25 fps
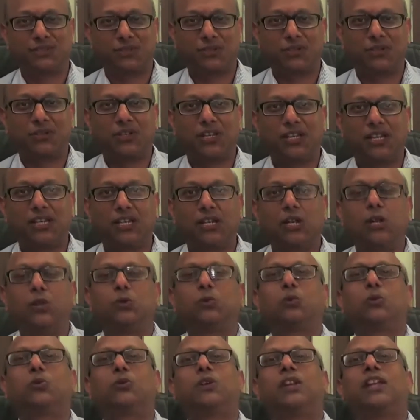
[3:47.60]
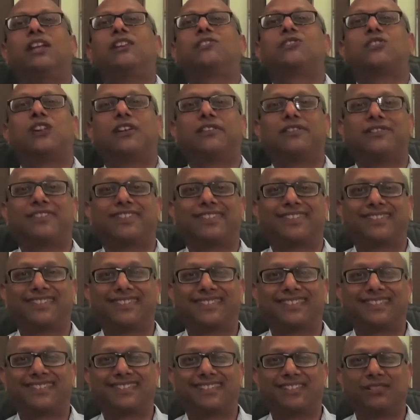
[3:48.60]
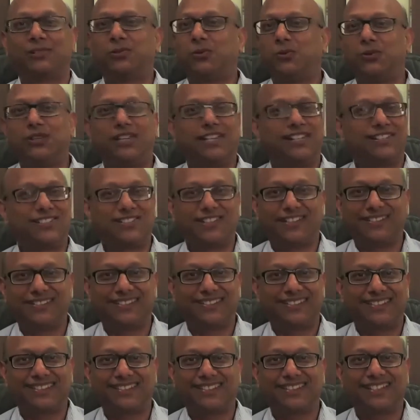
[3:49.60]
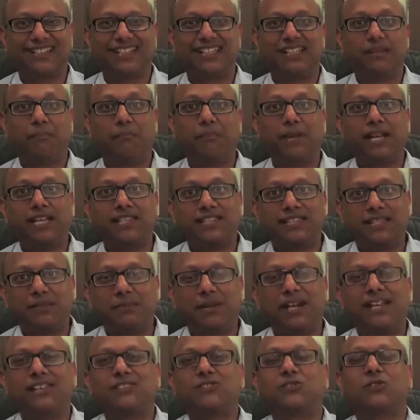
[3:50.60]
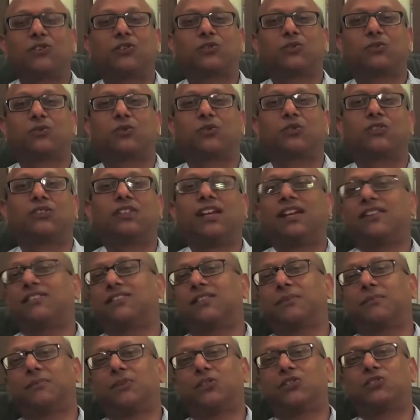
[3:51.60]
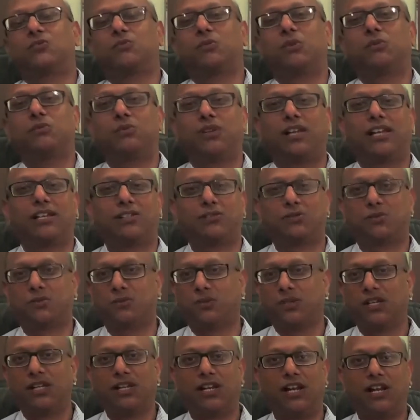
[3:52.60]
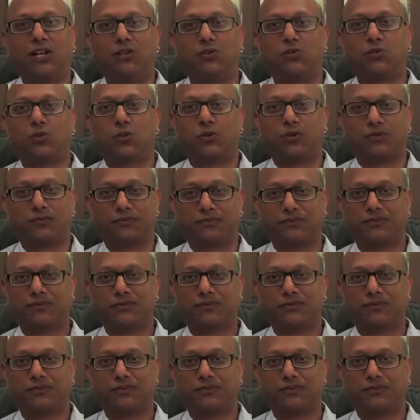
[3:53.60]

Okay, don't take chances. Don't take chances. Maximize your score. That's a pitch we would like to ensure.